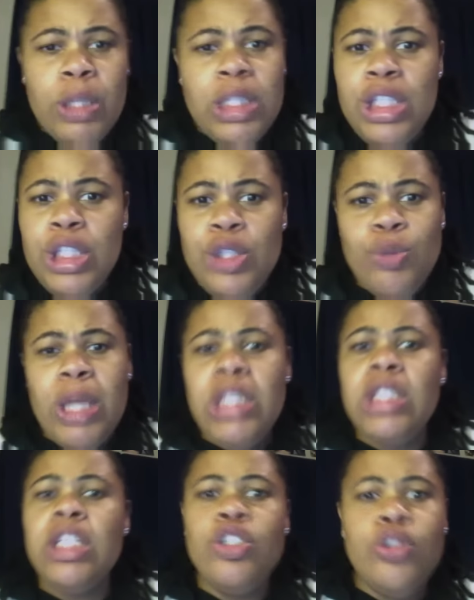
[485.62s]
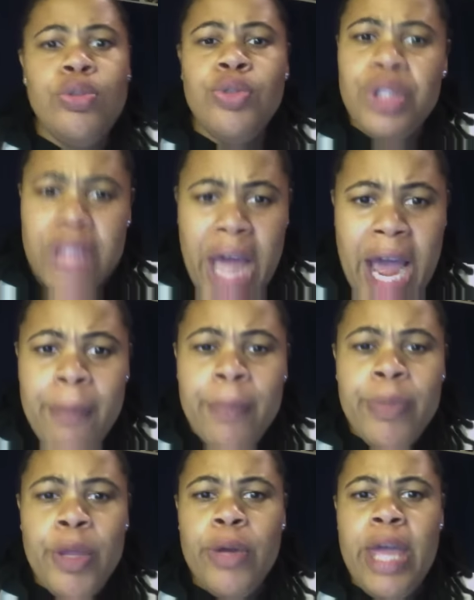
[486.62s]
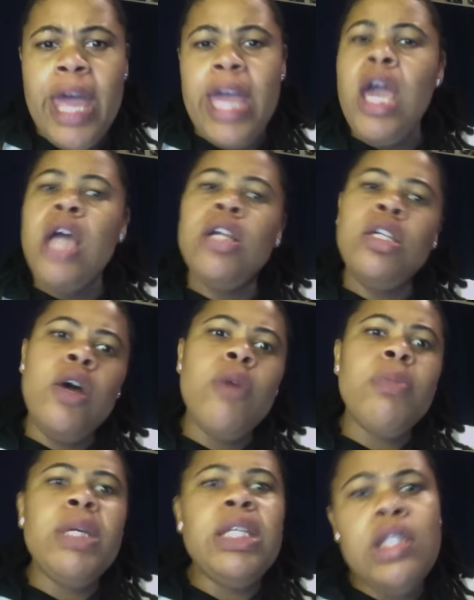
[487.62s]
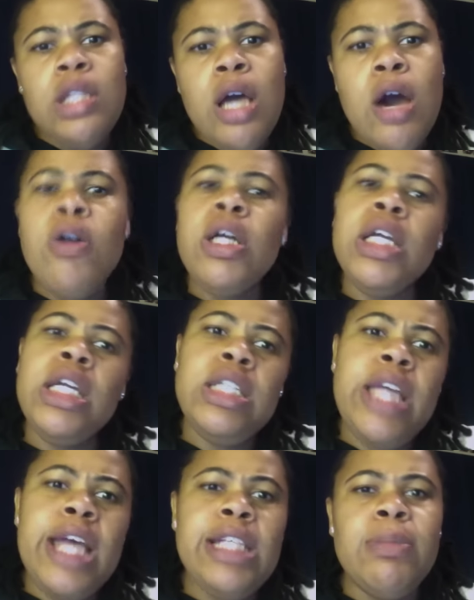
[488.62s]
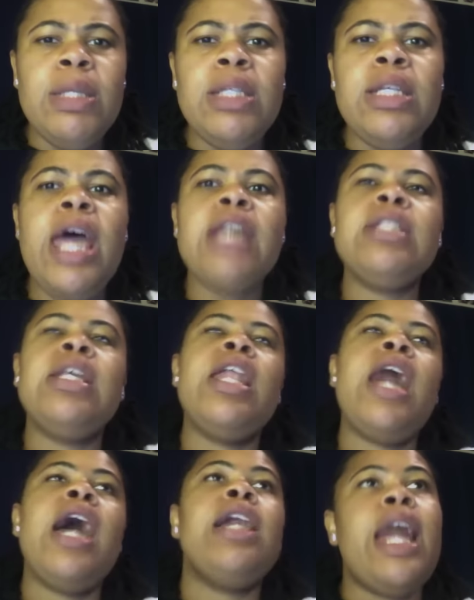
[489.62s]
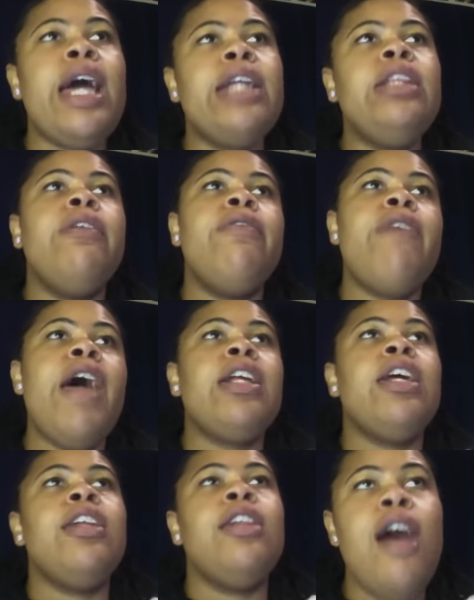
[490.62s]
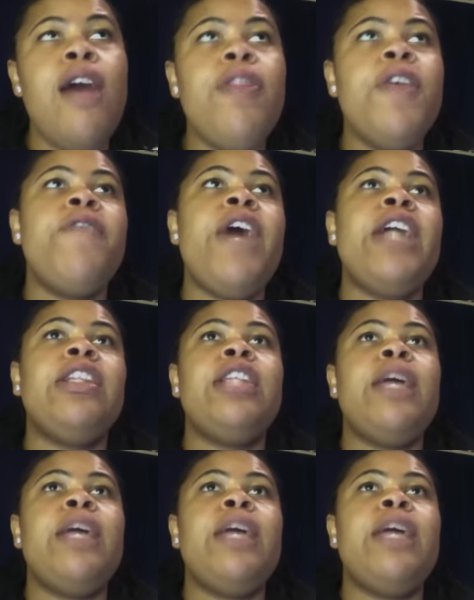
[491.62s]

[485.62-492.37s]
the situation is, you stop. Okay. No means no and yes means yes. And I like the fact and love the fact that they